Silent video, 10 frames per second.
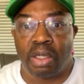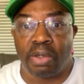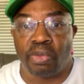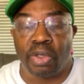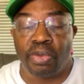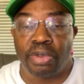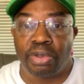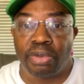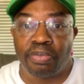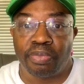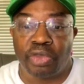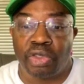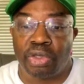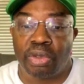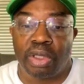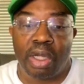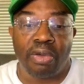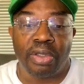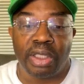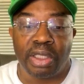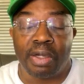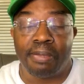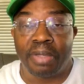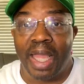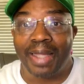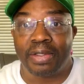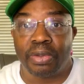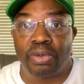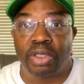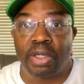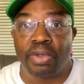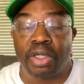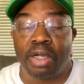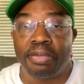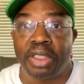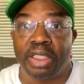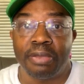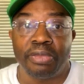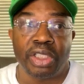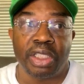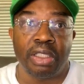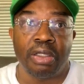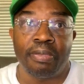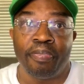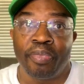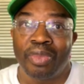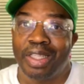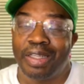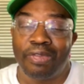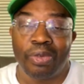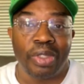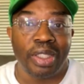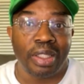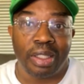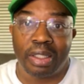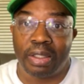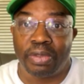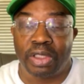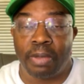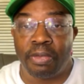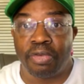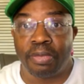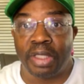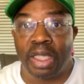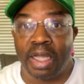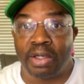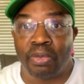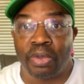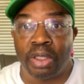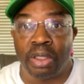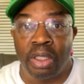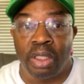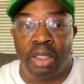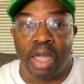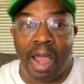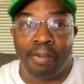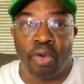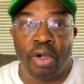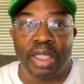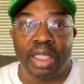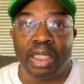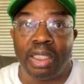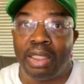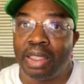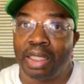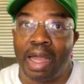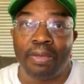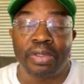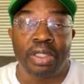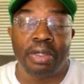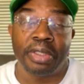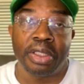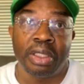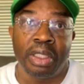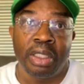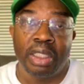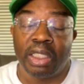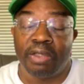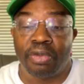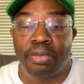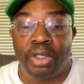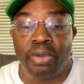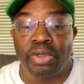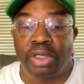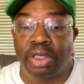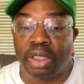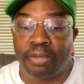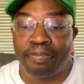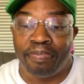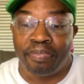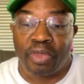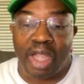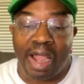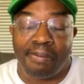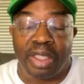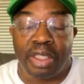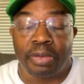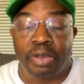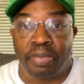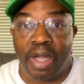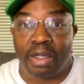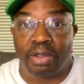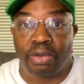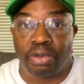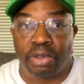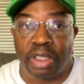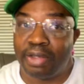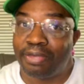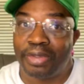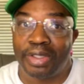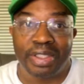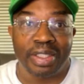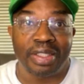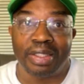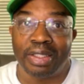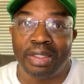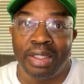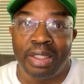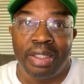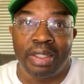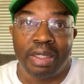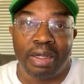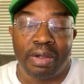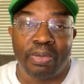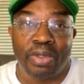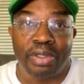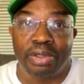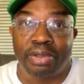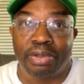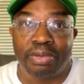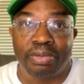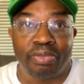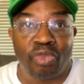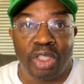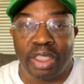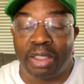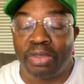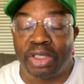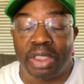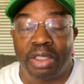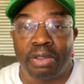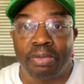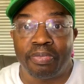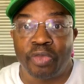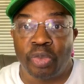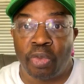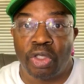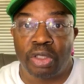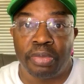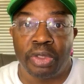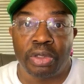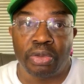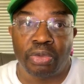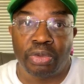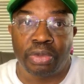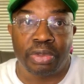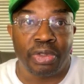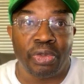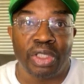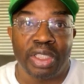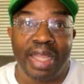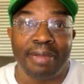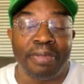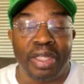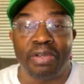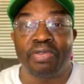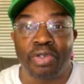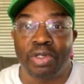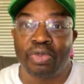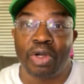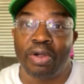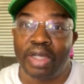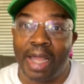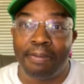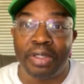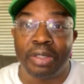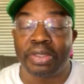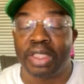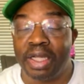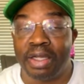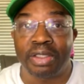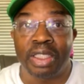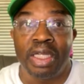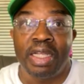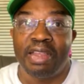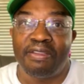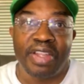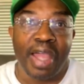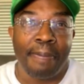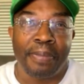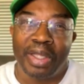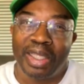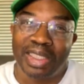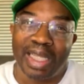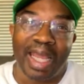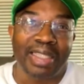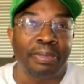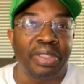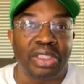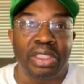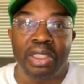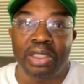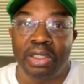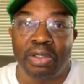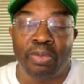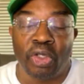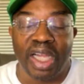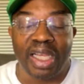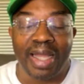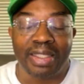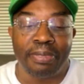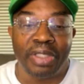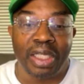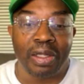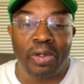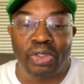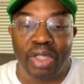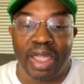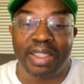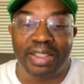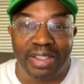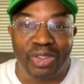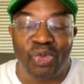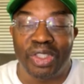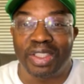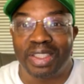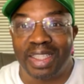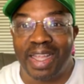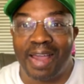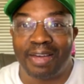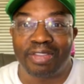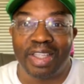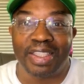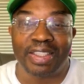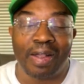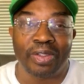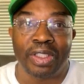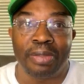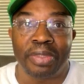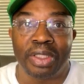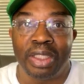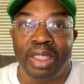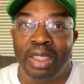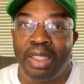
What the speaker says: We were two of the only young black dudes that were coming to MGM every weekend. He was coming from Atlanta with our boy E, and I was coming in from Houston. And our meetup spot every Sunday was the MGM Sportsbook. Usually they'd be in the front row and I'd be upstairs in VIP because I like to be tucked a little more. They like to be close so they could just run to the counter if they saw something.